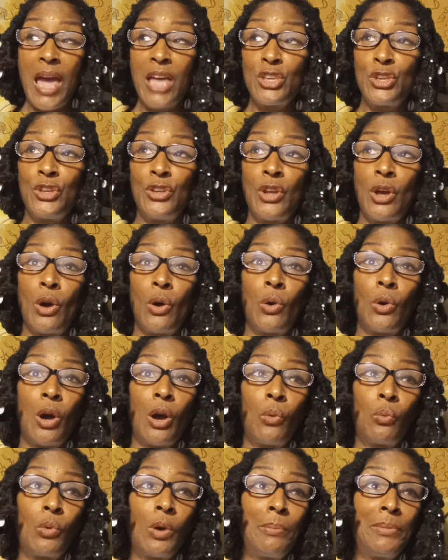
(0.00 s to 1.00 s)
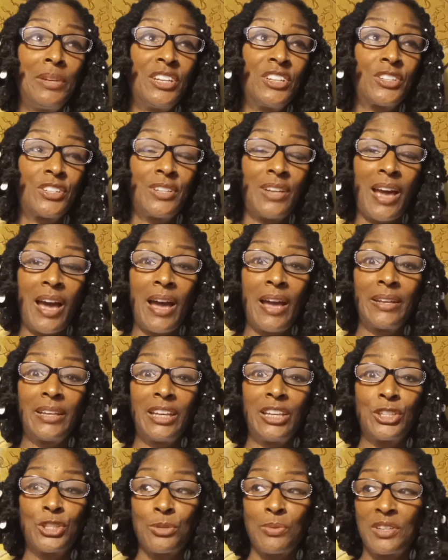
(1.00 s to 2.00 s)
A woman is not
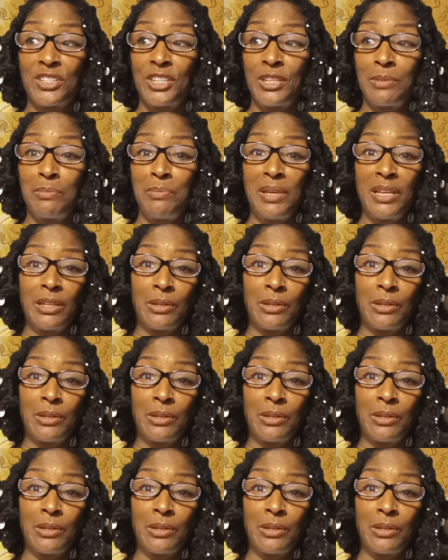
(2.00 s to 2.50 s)
interested in being